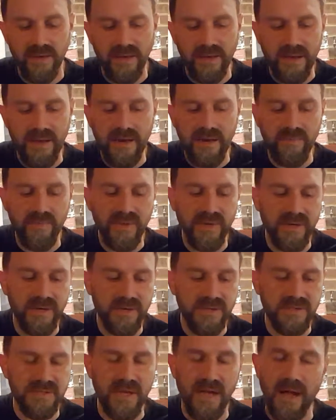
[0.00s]
A lot of
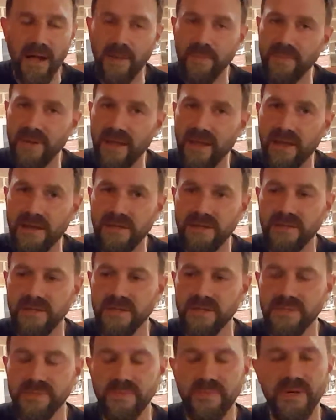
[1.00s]
players opt out of
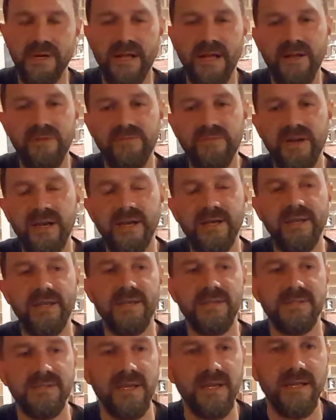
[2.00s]
this, but I find
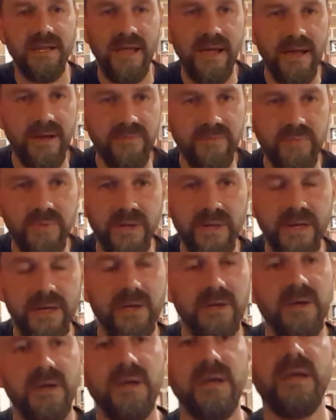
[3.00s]
as a live
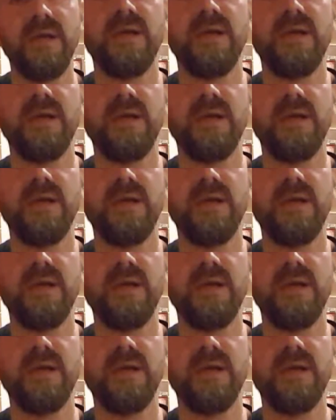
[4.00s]
player